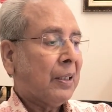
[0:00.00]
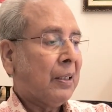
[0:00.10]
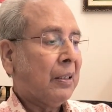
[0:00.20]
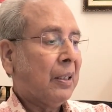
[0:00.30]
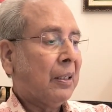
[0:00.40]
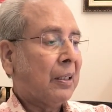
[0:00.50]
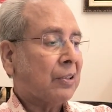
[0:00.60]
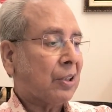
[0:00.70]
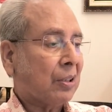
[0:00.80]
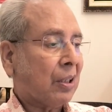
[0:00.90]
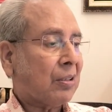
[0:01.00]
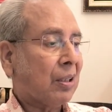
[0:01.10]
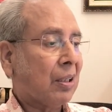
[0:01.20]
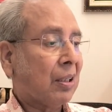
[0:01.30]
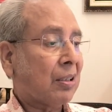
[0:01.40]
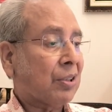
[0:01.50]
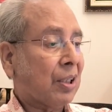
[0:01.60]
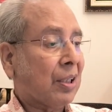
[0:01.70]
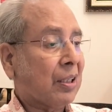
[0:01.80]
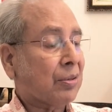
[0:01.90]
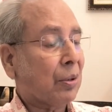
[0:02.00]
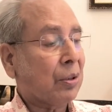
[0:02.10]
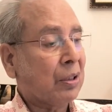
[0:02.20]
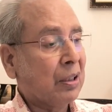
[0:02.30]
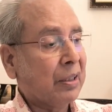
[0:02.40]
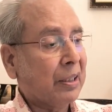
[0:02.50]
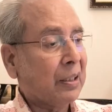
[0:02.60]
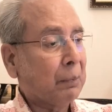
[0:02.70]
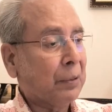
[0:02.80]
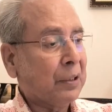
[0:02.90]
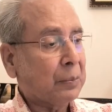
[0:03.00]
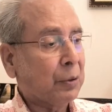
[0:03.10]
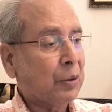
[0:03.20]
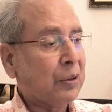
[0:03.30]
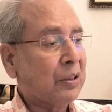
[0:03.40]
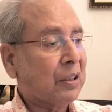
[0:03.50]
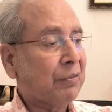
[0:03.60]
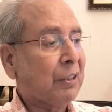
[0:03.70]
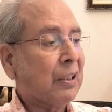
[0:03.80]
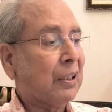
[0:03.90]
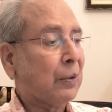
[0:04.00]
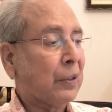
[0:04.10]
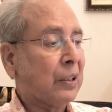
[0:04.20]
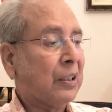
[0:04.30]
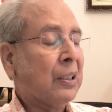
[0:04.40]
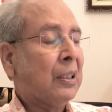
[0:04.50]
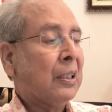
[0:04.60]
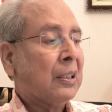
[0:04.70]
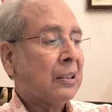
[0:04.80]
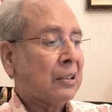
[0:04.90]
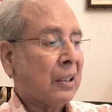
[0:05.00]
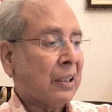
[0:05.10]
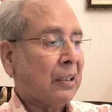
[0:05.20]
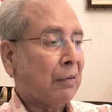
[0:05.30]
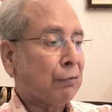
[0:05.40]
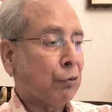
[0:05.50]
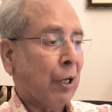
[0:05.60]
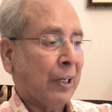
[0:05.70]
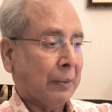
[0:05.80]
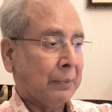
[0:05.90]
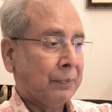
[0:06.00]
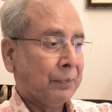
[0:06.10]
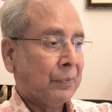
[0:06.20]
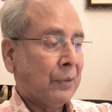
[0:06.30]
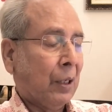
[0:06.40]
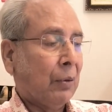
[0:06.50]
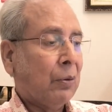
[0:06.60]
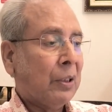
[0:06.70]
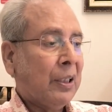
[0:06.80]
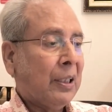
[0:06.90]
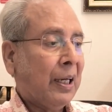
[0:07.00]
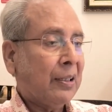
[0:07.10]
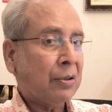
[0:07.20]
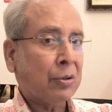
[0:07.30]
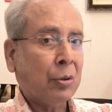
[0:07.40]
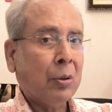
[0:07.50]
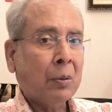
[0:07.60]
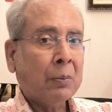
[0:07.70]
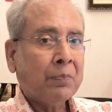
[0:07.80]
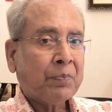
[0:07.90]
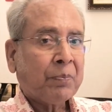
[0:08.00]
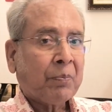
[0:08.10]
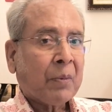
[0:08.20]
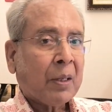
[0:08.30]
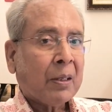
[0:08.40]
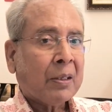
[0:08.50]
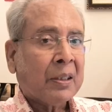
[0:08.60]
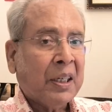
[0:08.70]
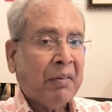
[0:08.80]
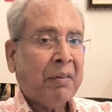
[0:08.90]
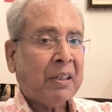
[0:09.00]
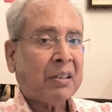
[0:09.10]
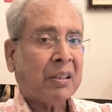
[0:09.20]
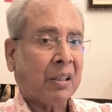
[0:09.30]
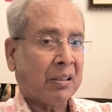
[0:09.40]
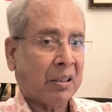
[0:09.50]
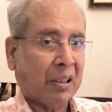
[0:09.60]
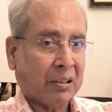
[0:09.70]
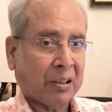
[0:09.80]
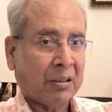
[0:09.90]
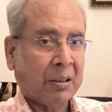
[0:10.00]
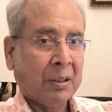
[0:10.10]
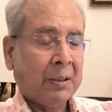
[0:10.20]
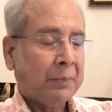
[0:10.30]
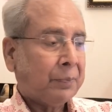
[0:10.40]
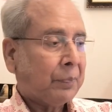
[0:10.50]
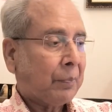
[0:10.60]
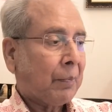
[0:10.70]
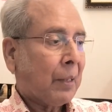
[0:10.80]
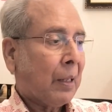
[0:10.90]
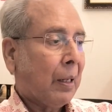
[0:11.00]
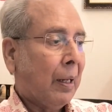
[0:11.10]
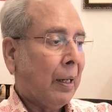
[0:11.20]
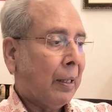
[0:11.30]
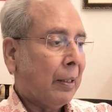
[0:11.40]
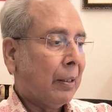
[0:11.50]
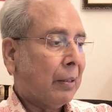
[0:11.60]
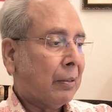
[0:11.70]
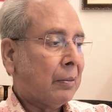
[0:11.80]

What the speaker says: in the Nakshatra Sanghata Chakra has already taken place between 7th and 22nd of July. Now, it has to give its results, and